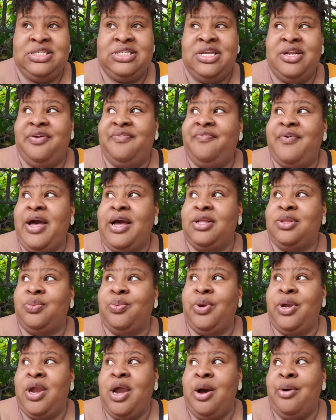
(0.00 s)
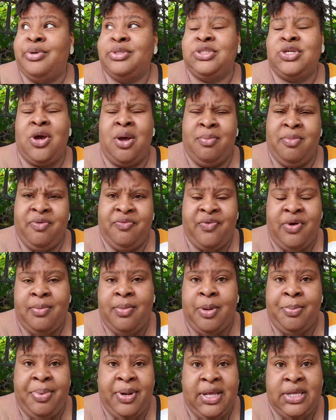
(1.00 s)
to the fact where I was coming from,
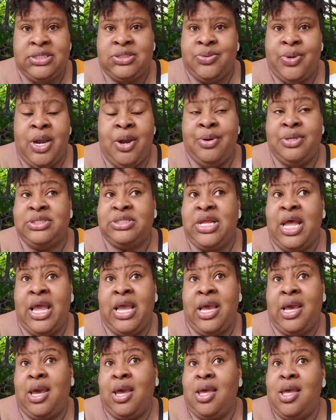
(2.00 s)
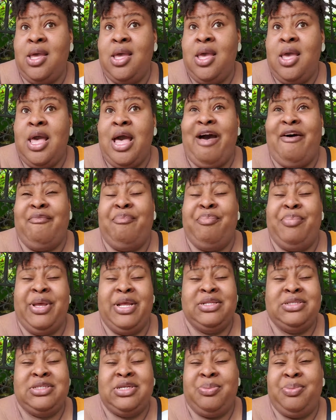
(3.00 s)
a place where I was like, I've
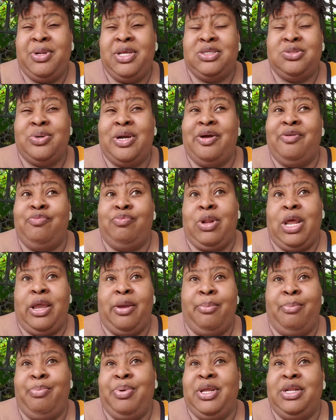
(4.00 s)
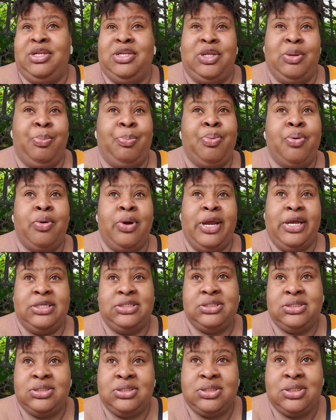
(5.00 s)
been to the place where I've like been
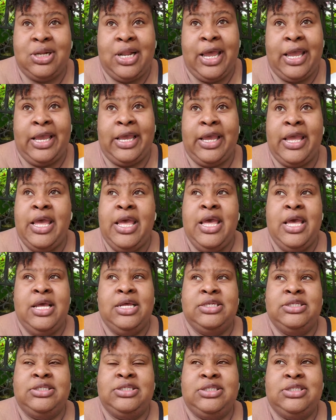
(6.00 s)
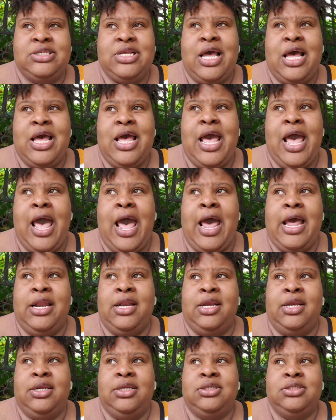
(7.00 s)
depressed, like,
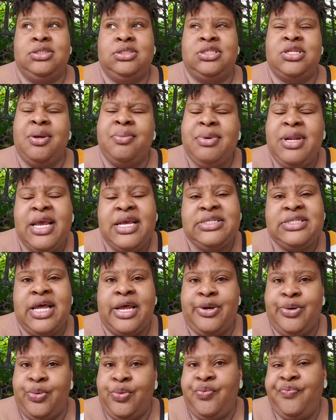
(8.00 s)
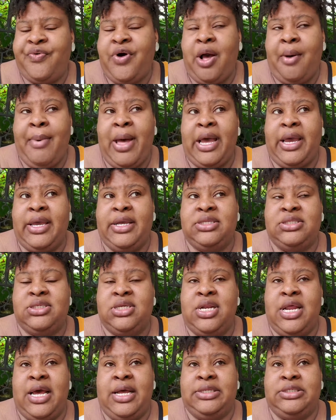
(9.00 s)
and some days I do fall back
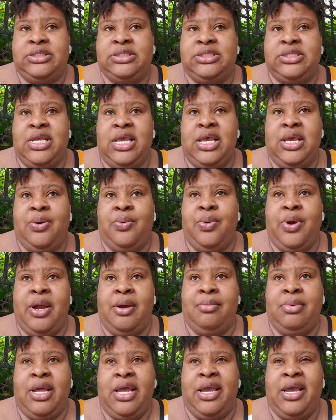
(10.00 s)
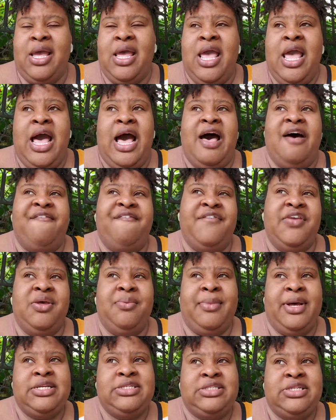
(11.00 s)
into that state where I'm like, I
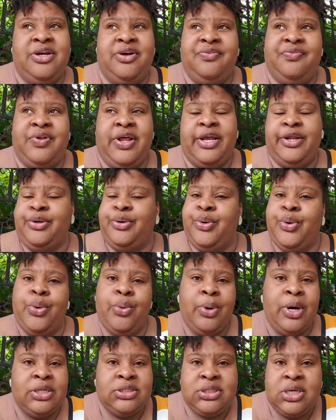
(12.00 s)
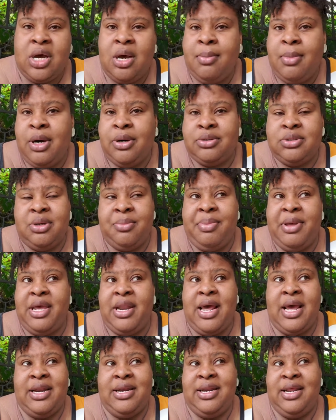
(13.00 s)
feel myself like don't want to come out the
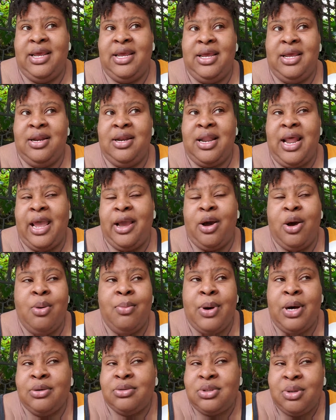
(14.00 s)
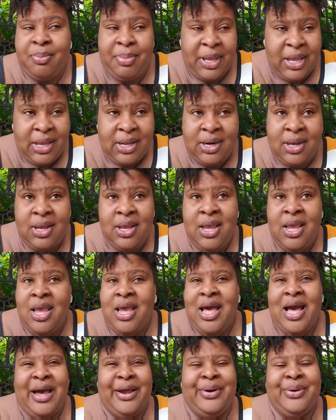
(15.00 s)
bed that day, like come out the bed.
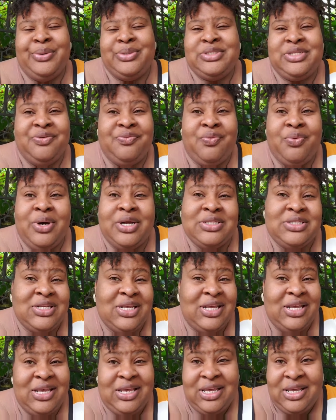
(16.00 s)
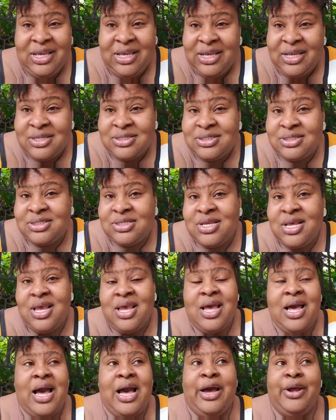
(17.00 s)
I don't even want to eat.
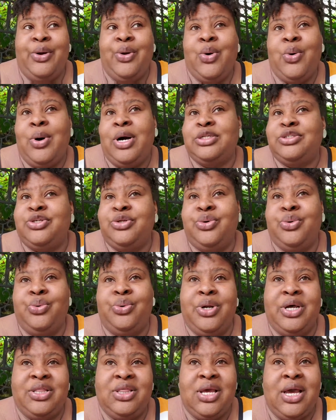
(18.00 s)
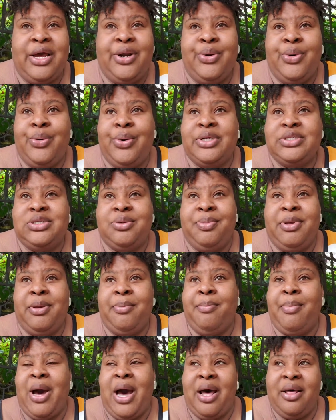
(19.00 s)
I don't want to do nothing. I don't want to
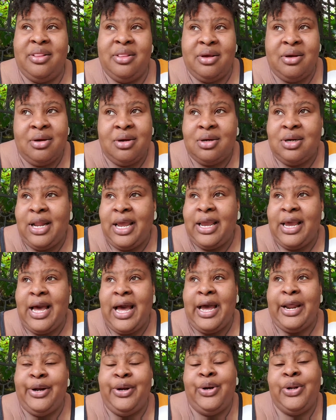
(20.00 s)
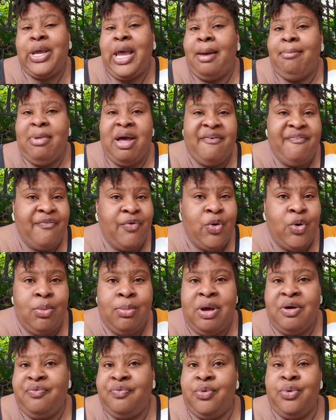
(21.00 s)
be bothered. Like I look at my
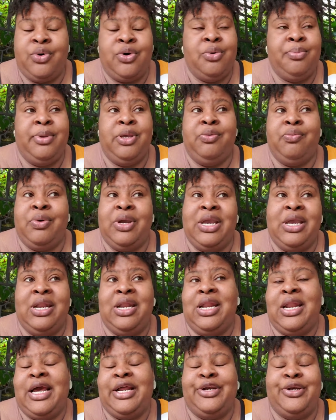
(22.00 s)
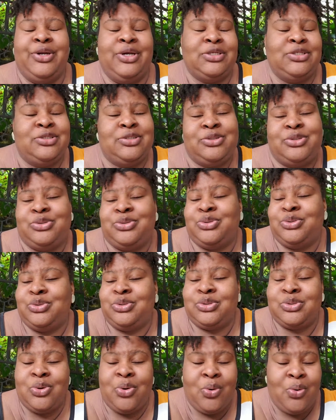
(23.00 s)
phone could be ringing and I just
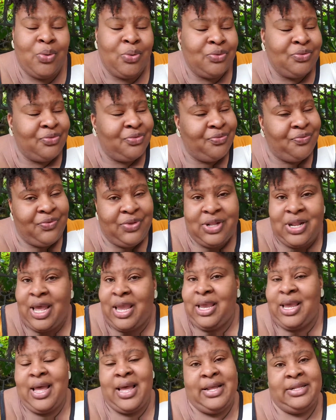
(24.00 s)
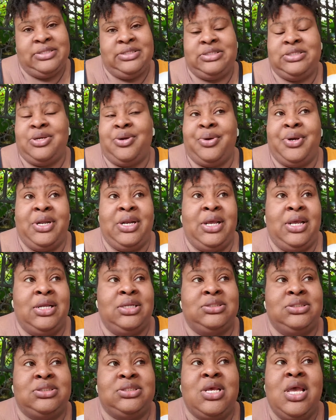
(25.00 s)
don't feel like answering
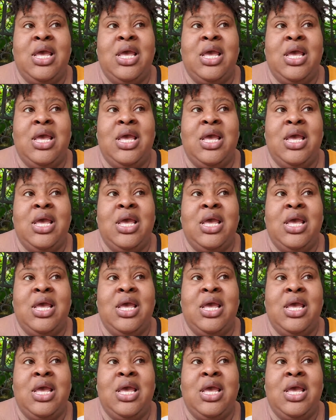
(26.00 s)
it.